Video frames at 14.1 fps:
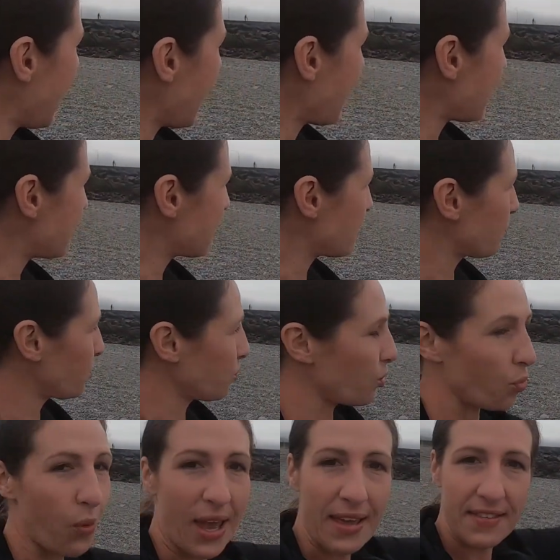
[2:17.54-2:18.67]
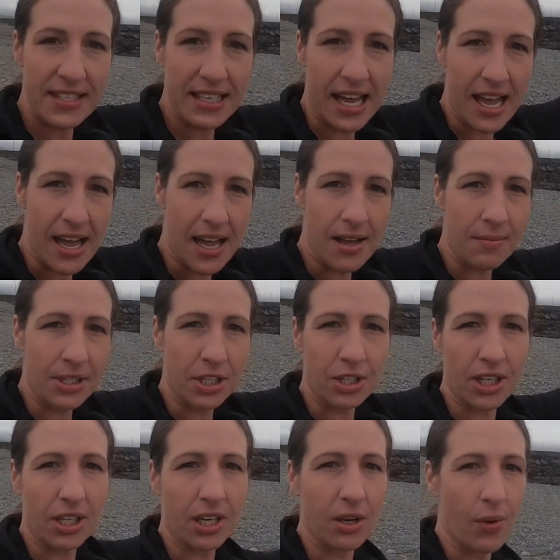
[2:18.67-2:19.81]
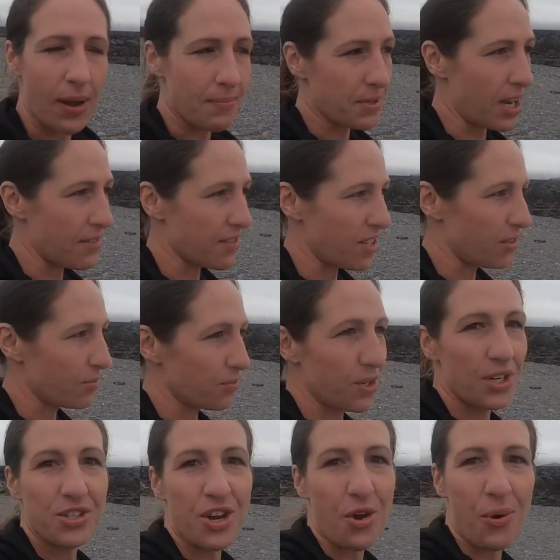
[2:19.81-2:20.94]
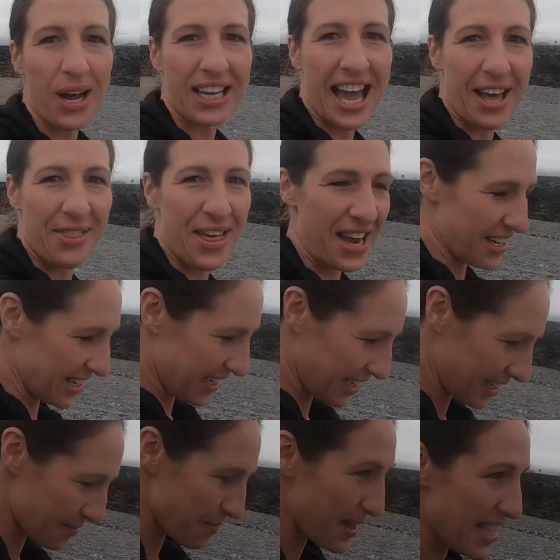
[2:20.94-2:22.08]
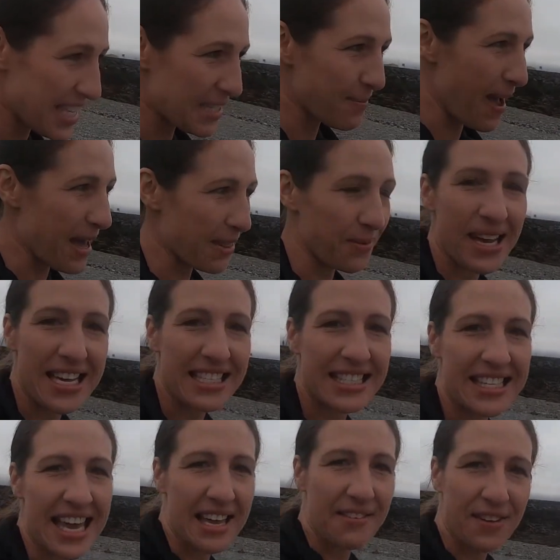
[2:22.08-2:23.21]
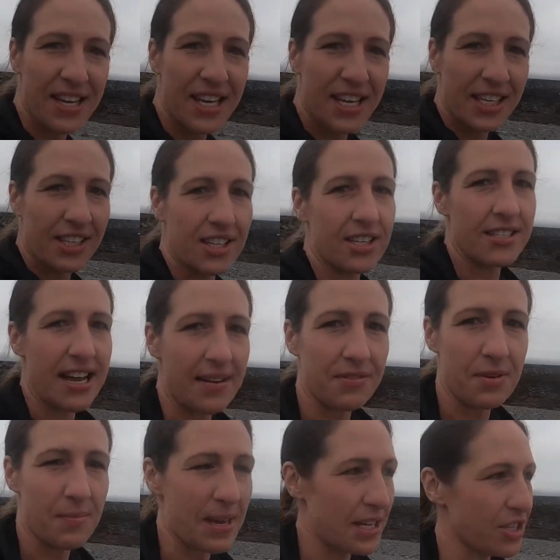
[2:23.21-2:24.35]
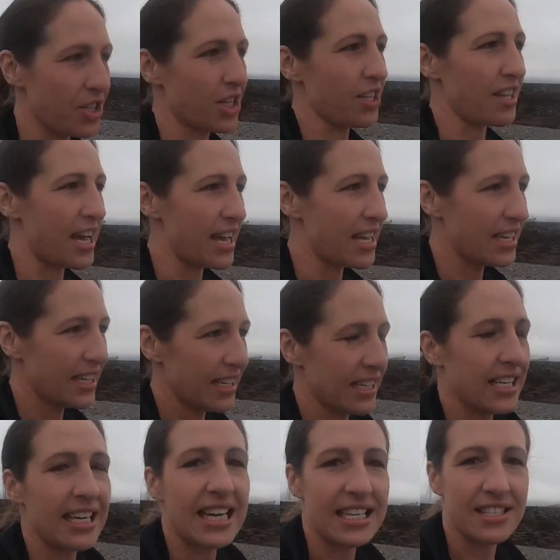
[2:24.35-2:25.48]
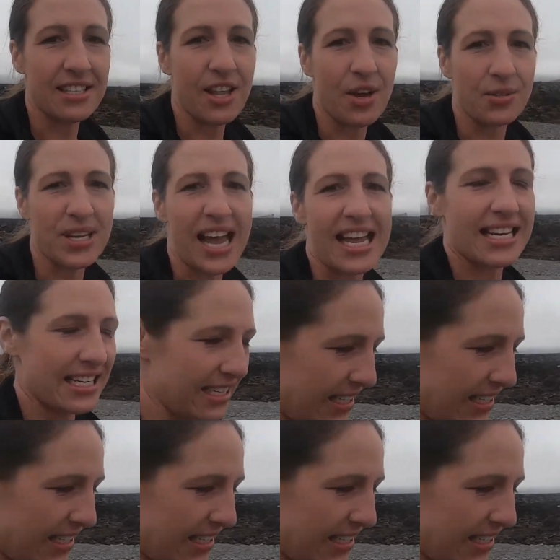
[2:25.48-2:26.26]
And the waves come and you can get wiped off, so don't walk out there. But this pathway is safe. You just have to make sure that it's low tide.